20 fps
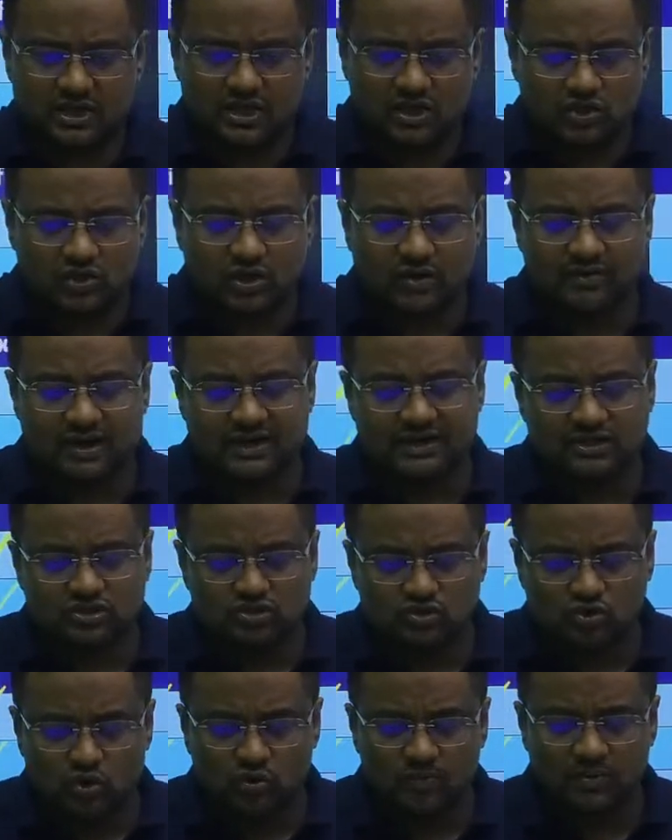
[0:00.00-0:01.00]
You have added
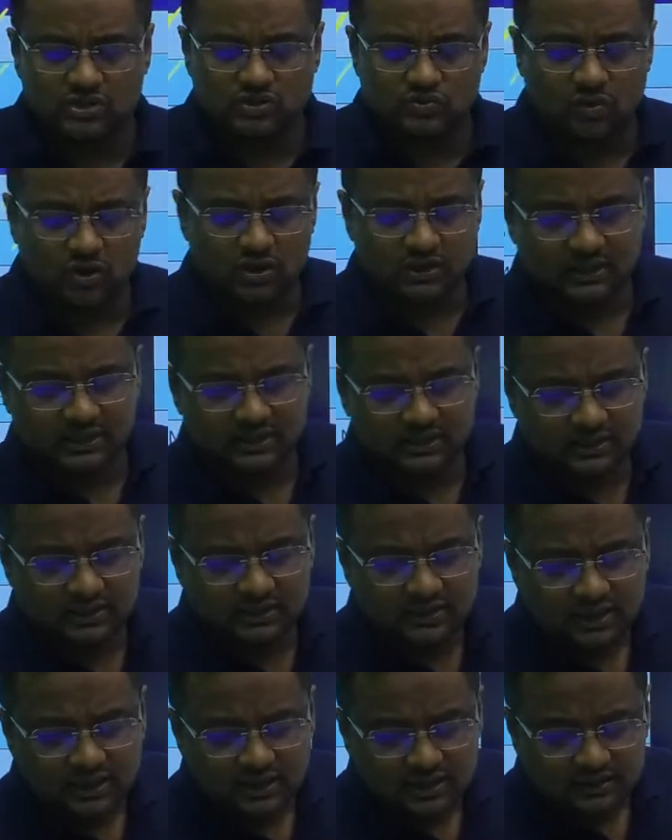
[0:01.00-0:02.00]
so much water
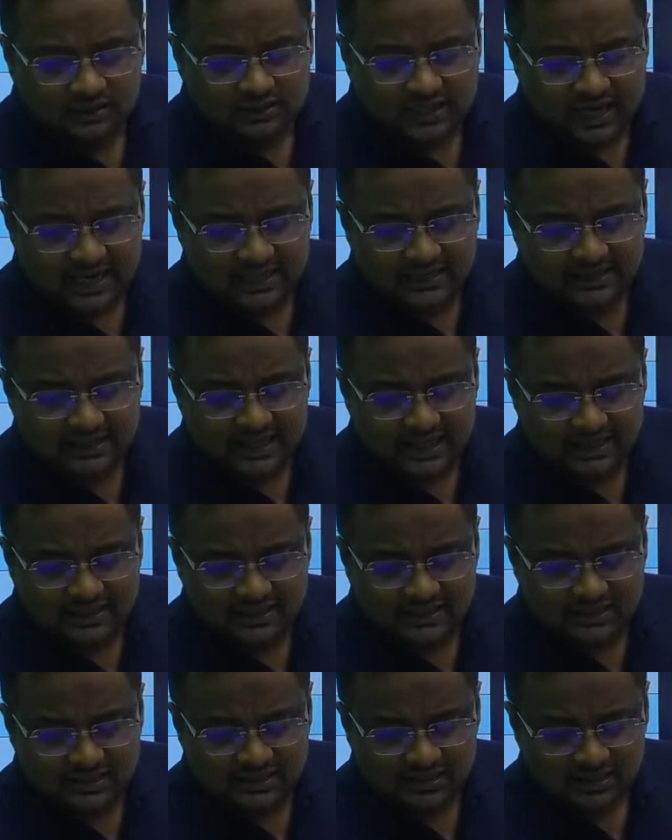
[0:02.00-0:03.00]
that,
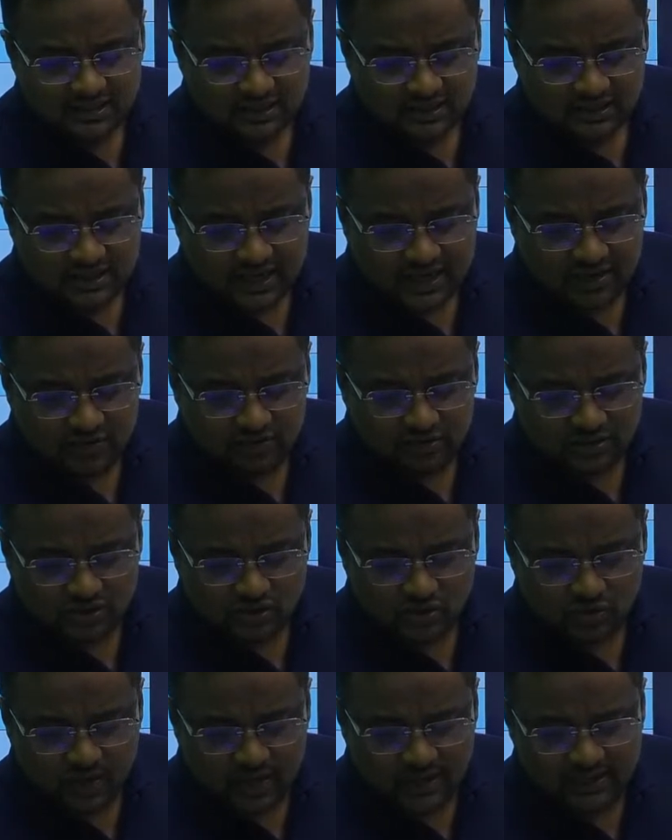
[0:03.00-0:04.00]
guys, now the
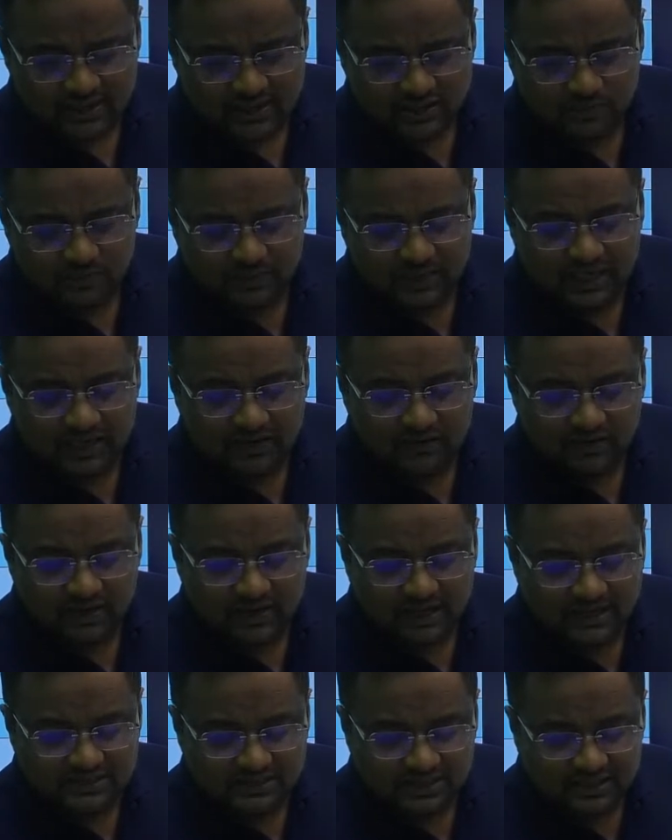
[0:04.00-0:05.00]
soil is
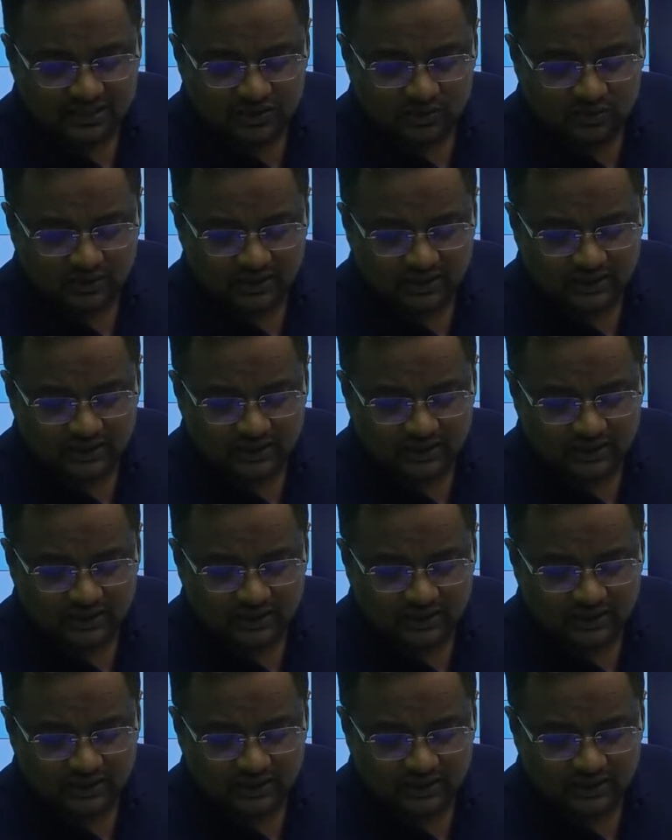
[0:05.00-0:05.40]
behaving as a liquid.